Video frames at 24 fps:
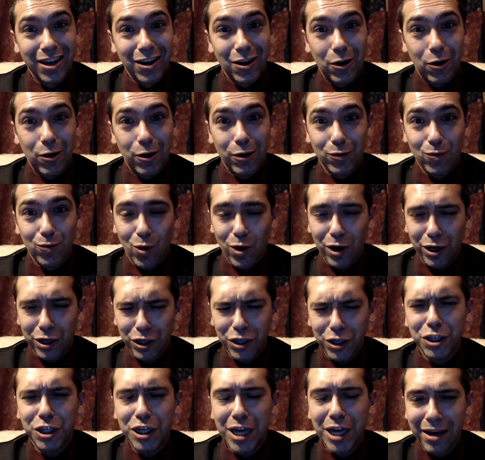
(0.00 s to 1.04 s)
artwork,
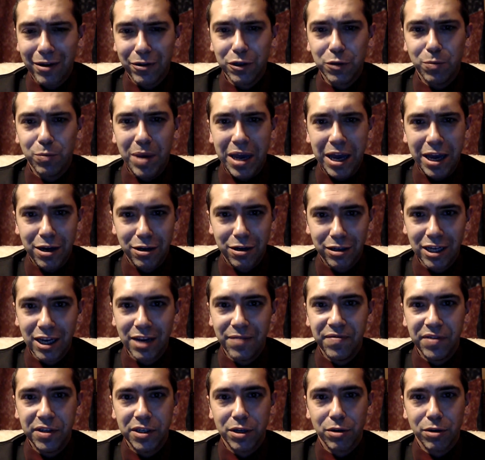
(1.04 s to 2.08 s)
just check out his page, see if
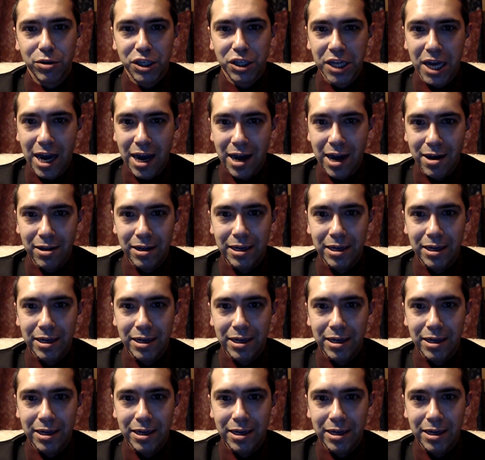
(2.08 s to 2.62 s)
it's your style,